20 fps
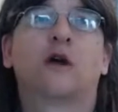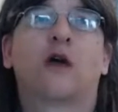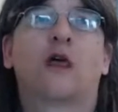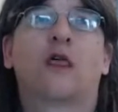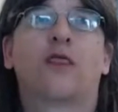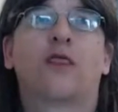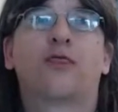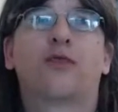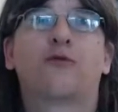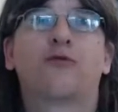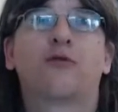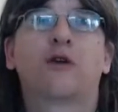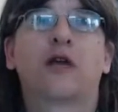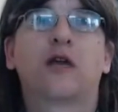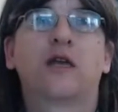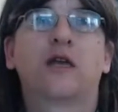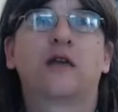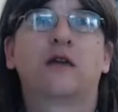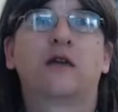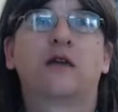
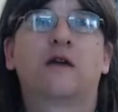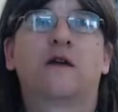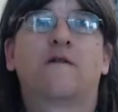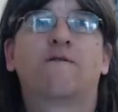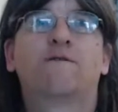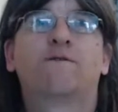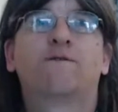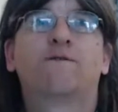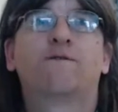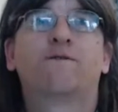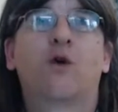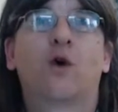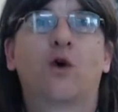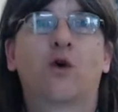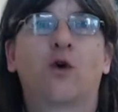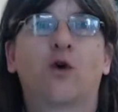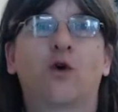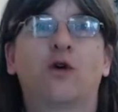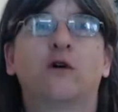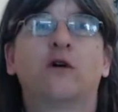3,
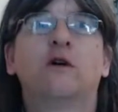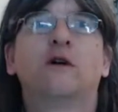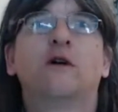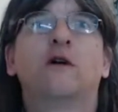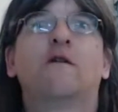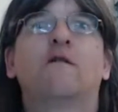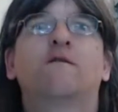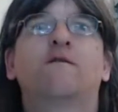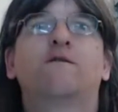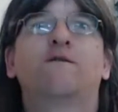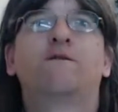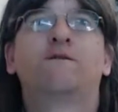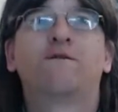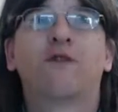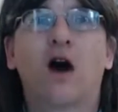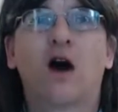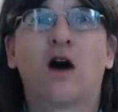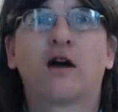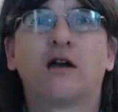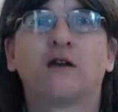4,
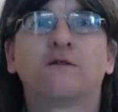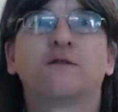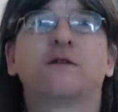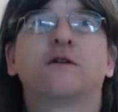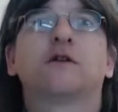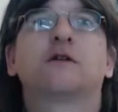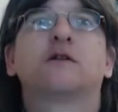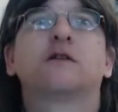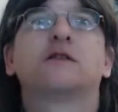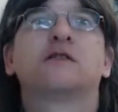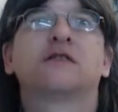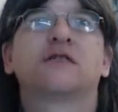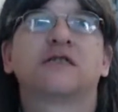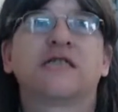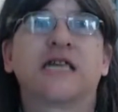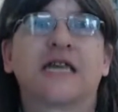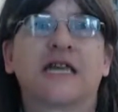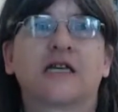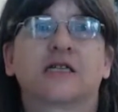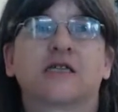5,
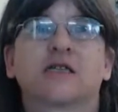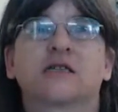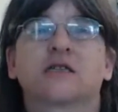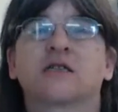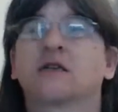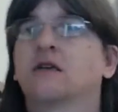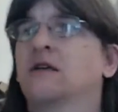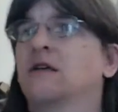6.